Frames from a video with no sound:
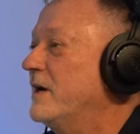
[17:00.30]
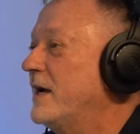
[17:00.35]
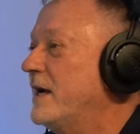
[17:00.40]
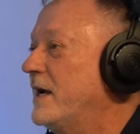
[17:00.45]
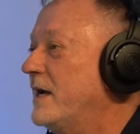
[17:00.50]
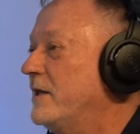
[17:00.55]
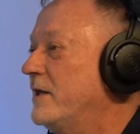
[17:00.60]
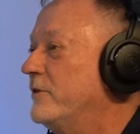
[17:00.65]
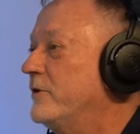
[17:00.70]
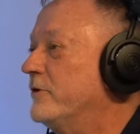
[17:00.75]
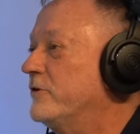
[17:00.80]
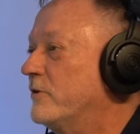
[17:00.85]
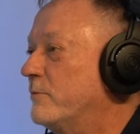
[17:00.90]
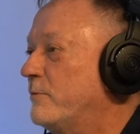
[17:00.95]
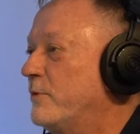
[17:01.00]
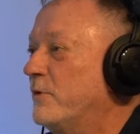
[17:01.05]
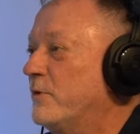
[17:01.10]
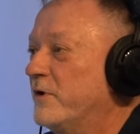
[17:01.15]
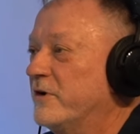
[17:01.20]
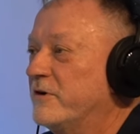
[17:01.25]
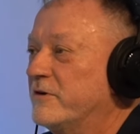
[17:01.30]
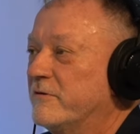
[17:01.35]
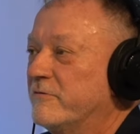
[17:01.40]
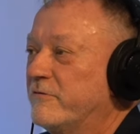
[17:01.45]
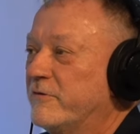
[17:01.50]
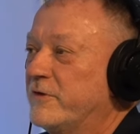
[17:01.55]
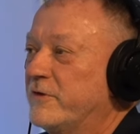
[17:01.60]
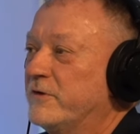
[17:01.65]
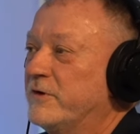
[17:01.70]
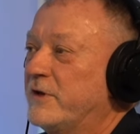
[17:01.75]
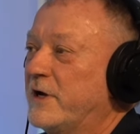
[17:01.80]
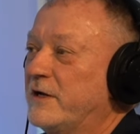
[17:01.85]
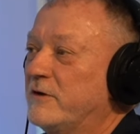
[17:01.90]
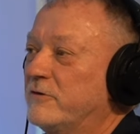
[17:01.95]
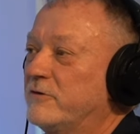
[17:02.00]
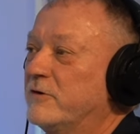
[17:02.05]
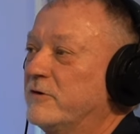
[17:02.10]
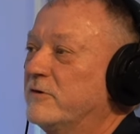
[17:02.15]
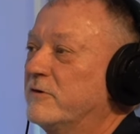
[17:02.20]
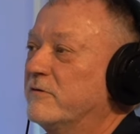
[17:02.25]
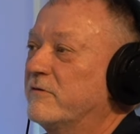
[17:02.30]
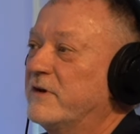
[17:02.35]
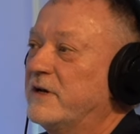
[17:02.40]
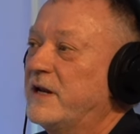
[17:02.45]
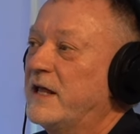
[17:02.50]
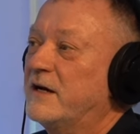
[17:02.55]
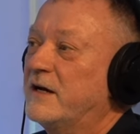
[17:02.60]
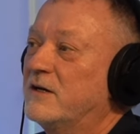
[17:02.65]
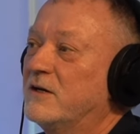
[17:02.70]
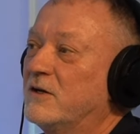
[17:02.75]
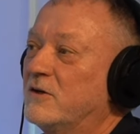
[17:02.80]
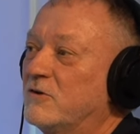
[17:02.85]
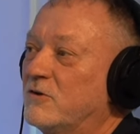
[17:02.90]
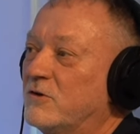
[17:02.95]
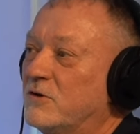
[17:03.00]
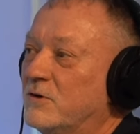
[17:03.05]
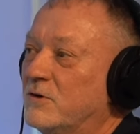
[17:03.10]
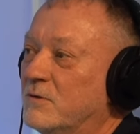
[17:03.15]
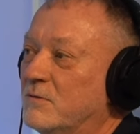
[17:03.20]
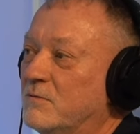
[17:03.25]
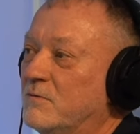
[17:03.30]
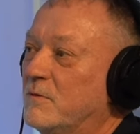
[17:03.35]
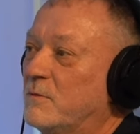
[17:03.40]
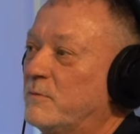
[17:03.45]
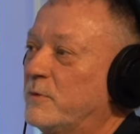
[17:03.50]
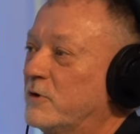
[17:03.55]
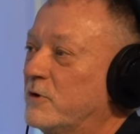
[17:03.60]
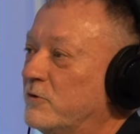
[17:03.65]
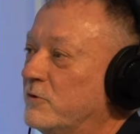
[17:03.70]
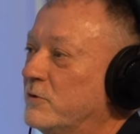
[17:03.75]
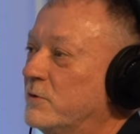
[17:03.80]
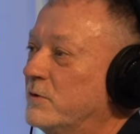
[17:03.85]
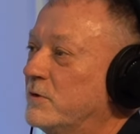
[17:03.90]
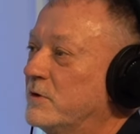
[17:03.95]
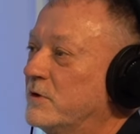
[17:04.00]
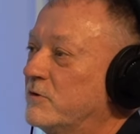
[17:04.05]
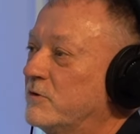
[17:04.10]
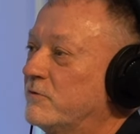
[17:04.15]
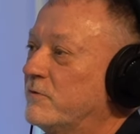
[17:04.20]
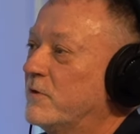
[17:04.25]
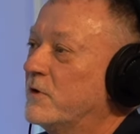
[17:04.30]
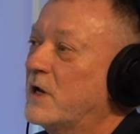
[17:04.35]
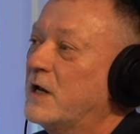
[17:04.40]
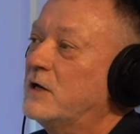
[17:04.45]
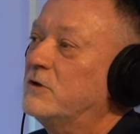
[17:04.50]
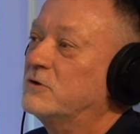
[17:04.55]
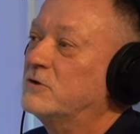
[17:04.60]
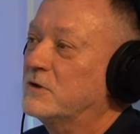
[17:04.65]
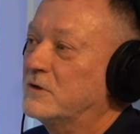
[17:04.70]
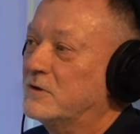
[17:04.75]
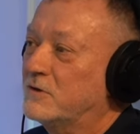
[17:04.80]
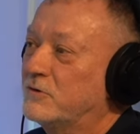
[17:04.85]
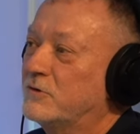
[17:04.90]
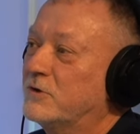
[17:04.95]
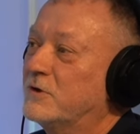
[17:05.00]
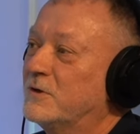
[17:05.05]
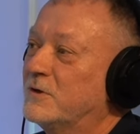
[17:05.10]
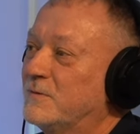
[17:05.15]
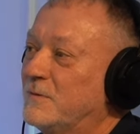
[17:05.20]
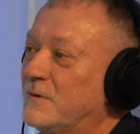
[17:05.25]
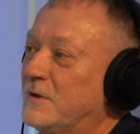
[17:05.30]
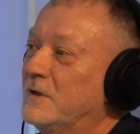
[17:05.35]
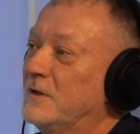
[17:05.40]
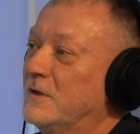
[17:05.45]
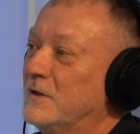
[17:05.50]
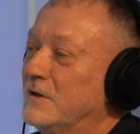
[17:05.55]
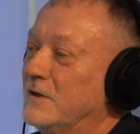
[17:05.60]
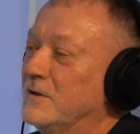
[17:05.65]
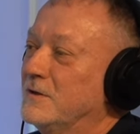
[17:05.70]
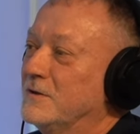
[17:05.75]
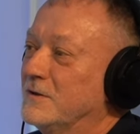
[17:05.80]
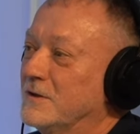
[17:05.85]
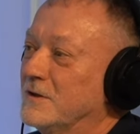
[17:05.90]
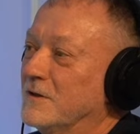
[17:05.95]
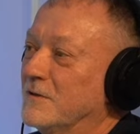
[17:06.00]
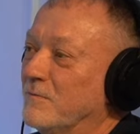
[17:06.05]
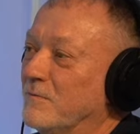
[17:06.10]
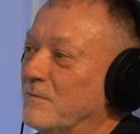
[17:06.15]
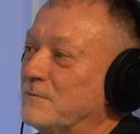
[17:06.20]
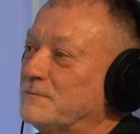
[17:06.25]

I had the support of the Diocese of Connecticut to pursue this vocation. So okay, um,